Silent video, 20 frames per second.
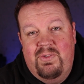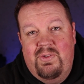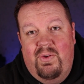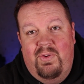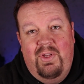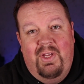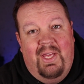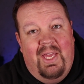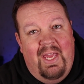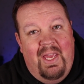So
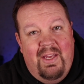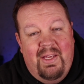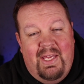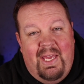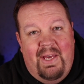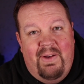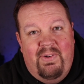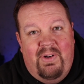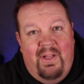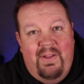you can't
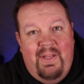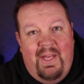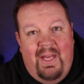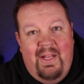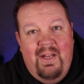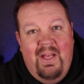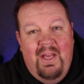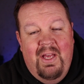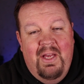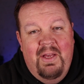count on
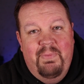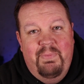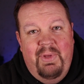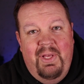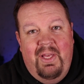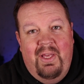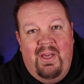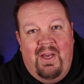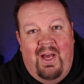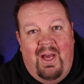that
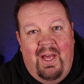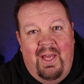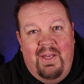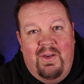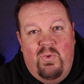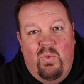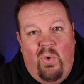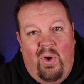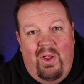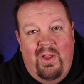being high
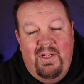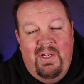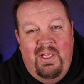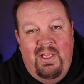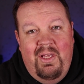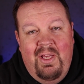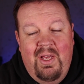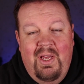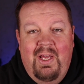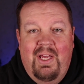
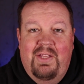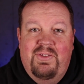quality.